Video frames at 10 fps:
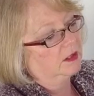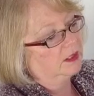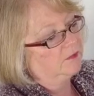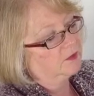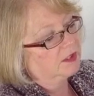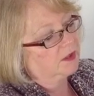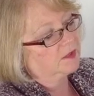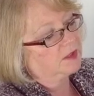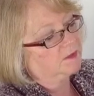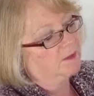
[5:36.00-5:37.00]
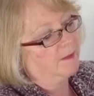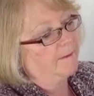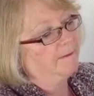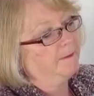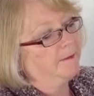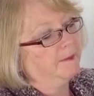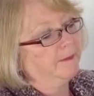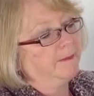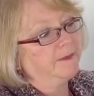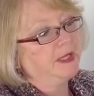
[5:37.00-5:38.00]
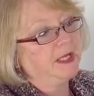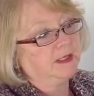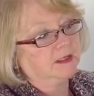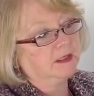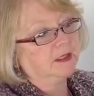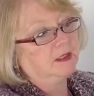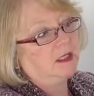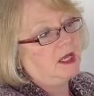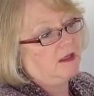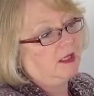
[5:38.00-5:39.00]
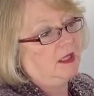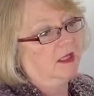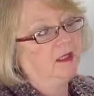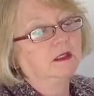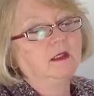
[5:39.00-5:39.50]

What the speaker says: give yourself some pins in there